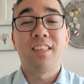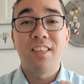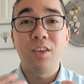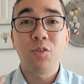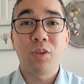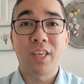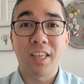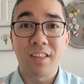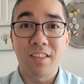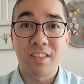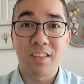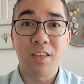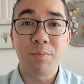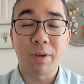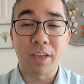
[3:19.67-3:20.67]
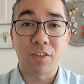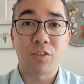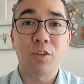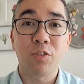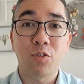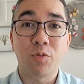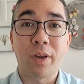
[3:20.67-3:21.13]
here you can see my
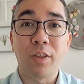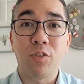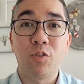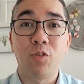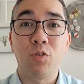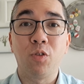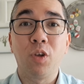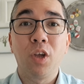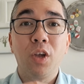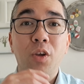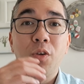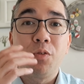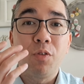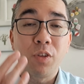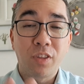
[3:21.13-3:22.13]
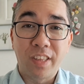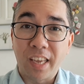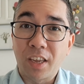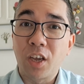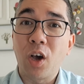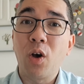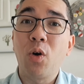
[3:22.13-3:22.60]
son's trying to
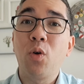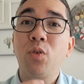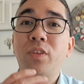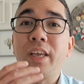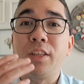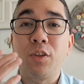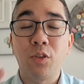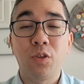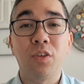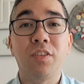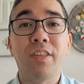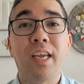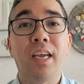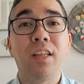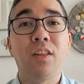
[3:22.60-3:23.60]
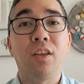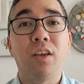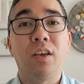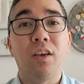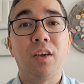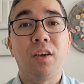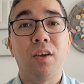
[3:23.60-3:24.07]
decode and understand
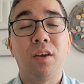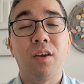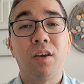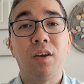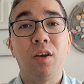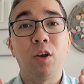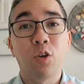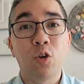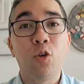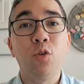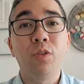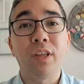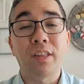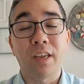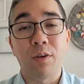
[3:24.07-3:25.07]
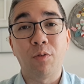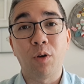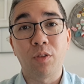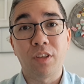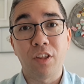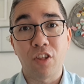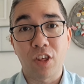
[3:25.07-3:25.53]
a clue that I
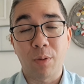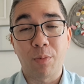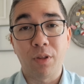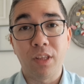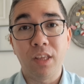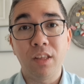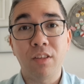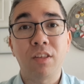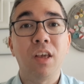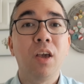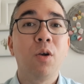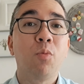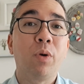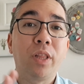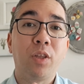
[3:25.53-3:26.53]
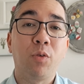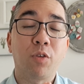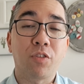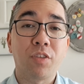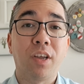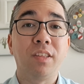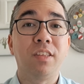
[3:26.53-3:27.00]
wrote in Japanese when they were
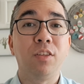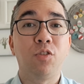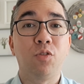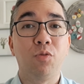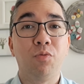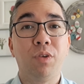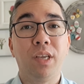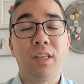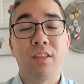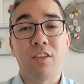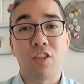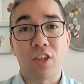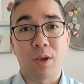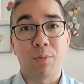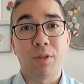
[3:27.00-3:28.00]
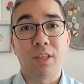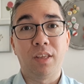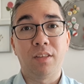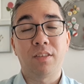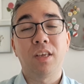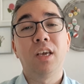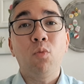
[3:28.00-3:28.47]
starting to read
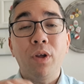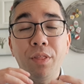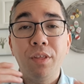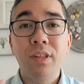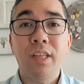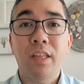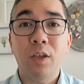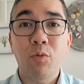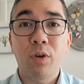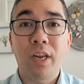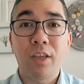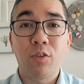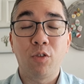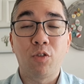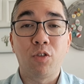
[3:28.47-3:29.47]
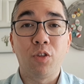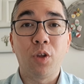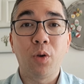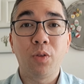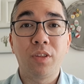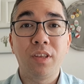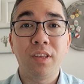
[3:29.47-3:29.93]
Japanese. One thing that I would like you to
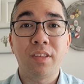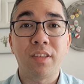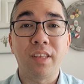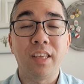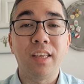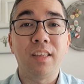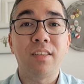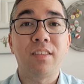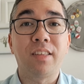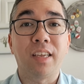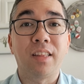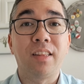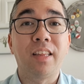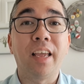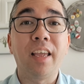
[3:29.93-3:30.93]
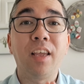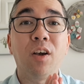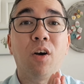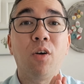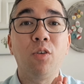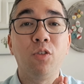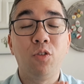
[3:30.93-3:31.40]
notice is that they
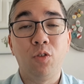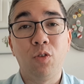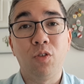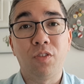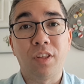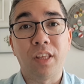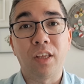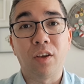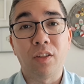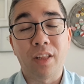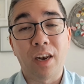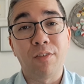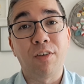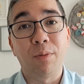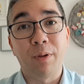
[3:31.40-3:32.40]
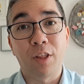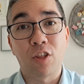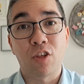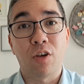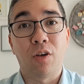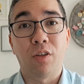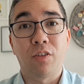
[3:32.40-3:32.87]
are using an alphabet
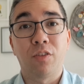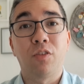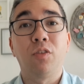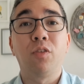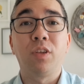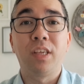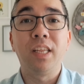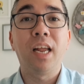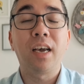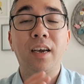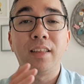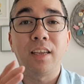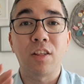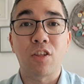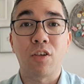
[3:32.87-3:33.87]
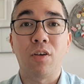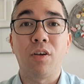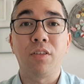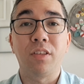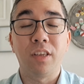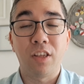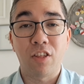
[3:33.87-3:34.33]
chart. So the hiragana
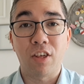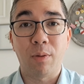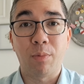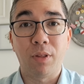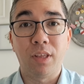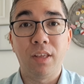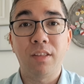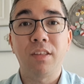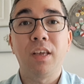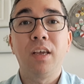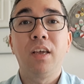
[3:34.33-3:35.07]
chart in Japanese.